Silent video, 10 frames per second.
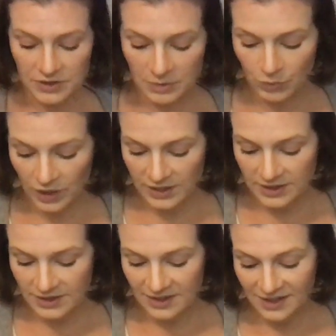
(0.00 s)

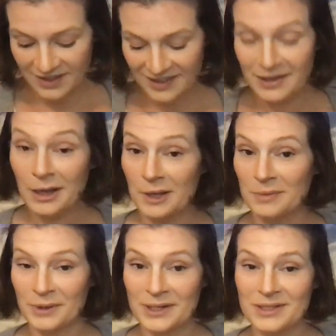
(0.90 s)
Embrace
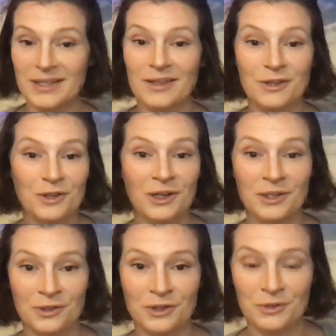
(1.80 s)
embrace your
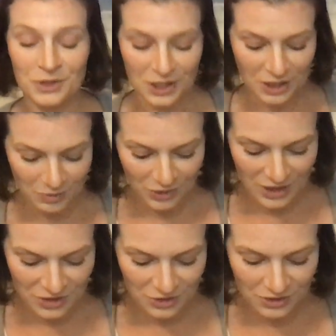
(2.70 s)
inner union.
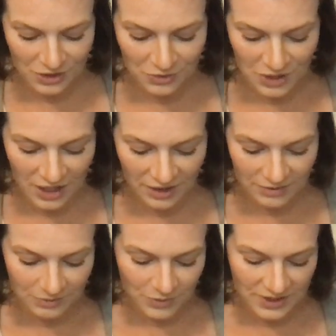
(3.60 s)
Embrace your
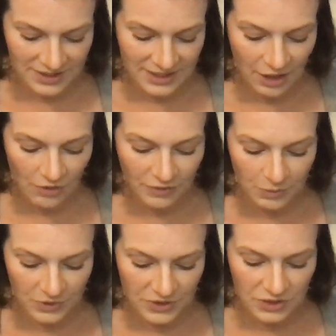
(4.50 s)
union with self and
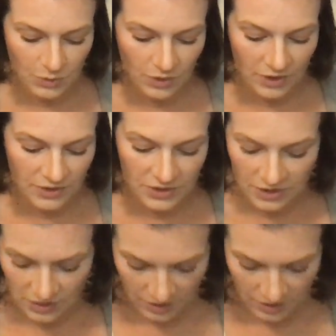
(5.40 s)
with source.